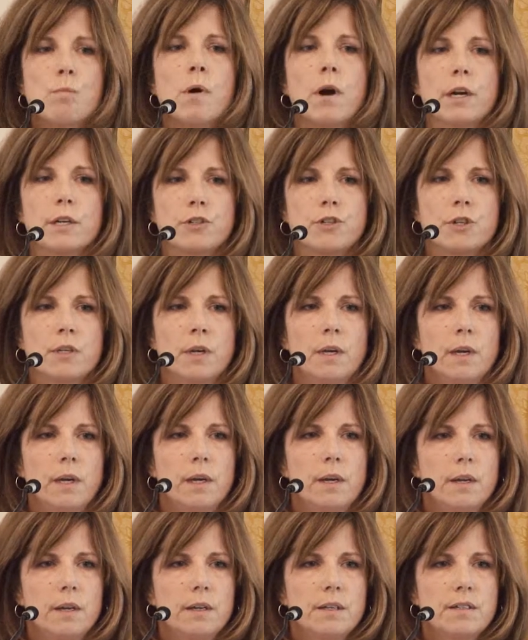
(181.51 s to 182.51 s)
much
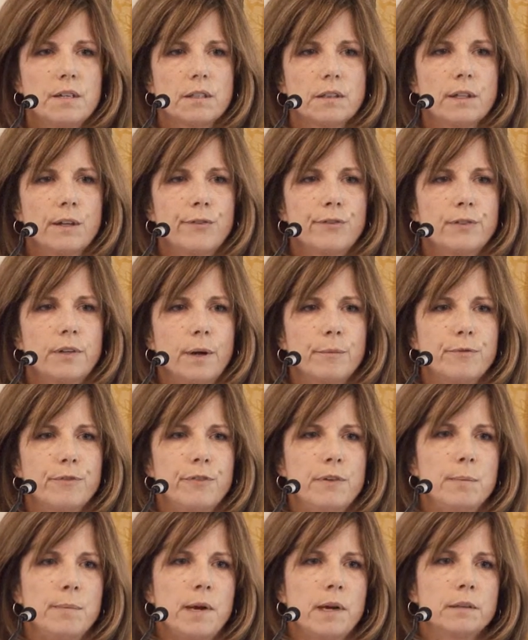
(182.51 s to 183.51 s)
to lift up
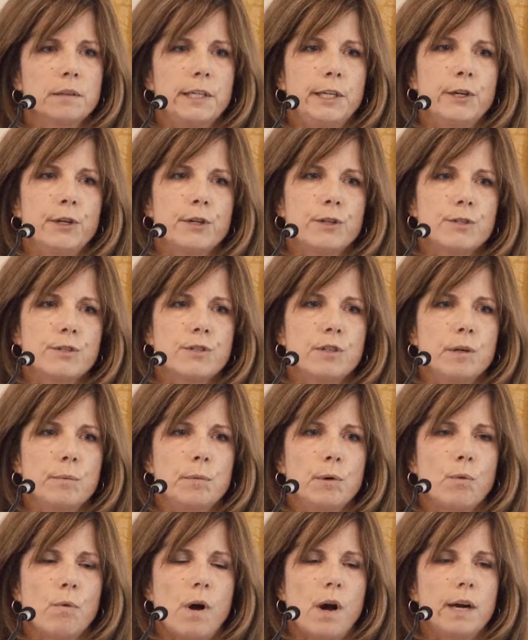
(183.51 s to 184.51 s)
female leaders in
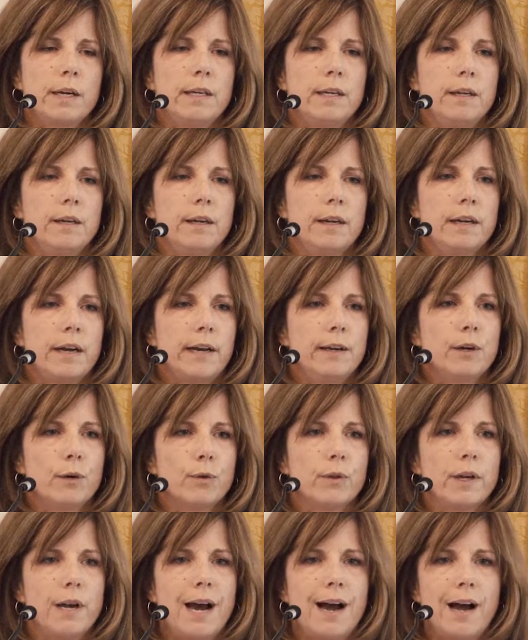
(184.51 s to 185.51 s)
Milwaukee. And I know
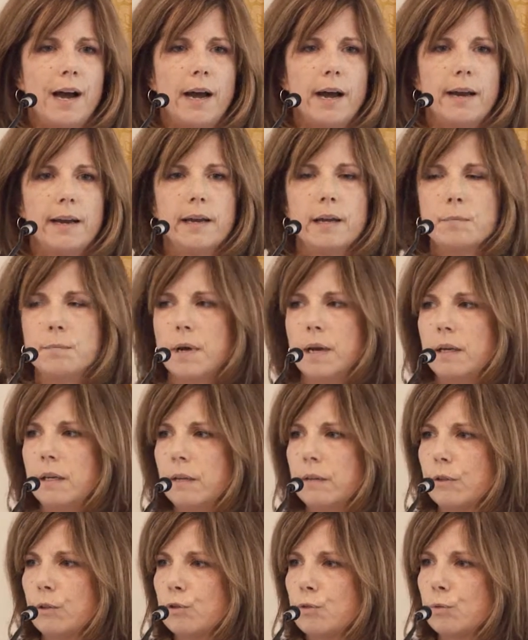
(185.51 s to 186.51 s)
that I and many
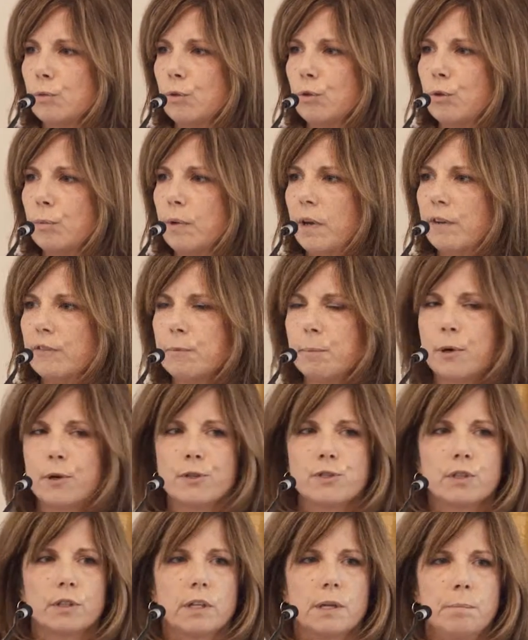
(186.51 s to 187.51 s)
in this room have
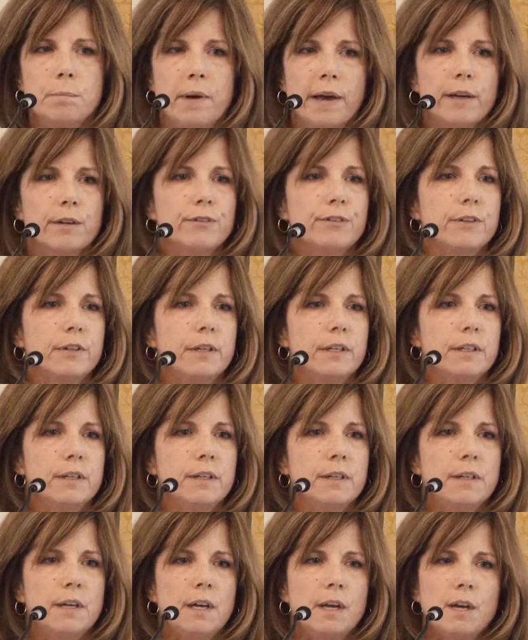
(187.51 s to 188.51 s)
personally
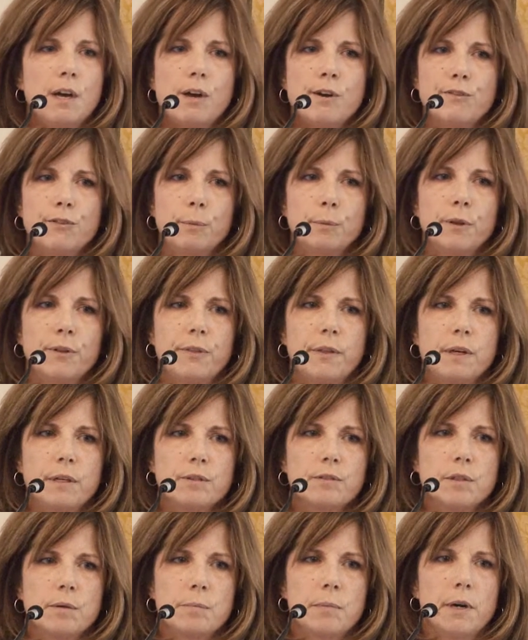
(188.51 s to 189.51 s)
benefited from the
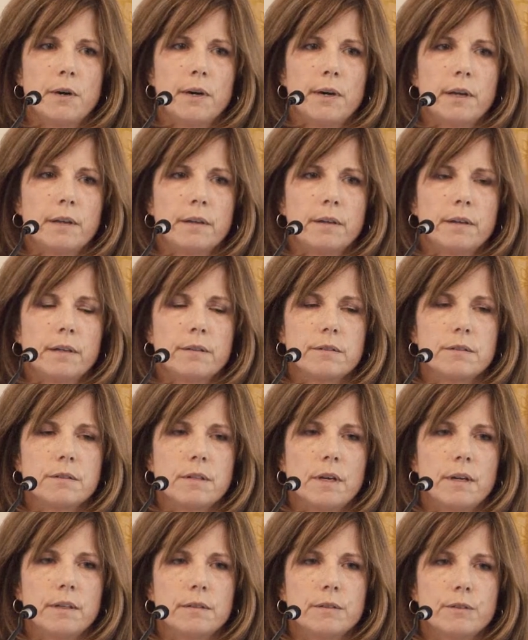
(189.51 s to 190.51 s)
things that Mary Ellen has
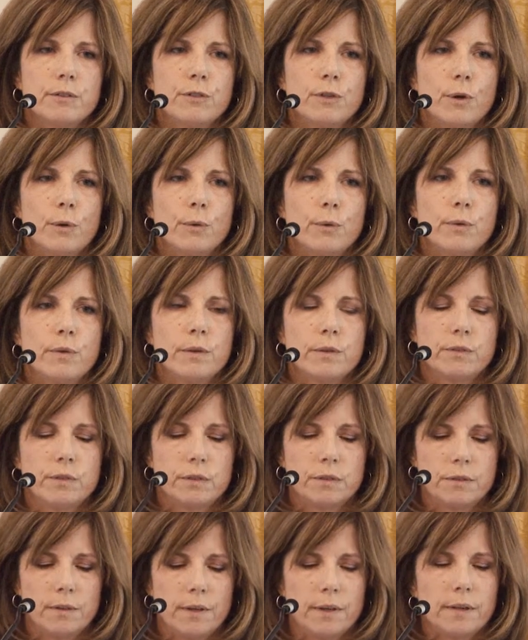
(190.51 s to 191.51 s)
done. So this
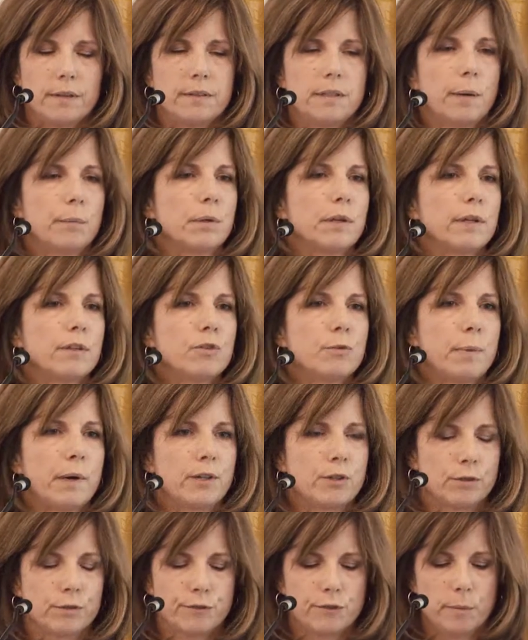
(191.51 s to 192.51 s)
is doubly
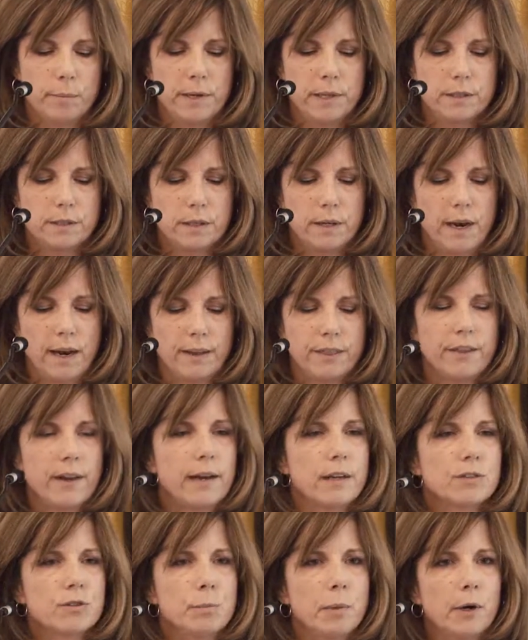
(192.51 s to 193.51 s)
special for me today.
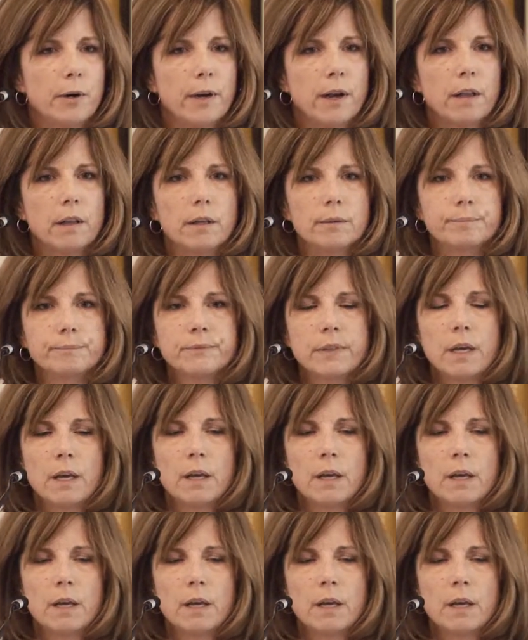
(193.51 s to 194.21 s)
Thanks, Mary Ellen.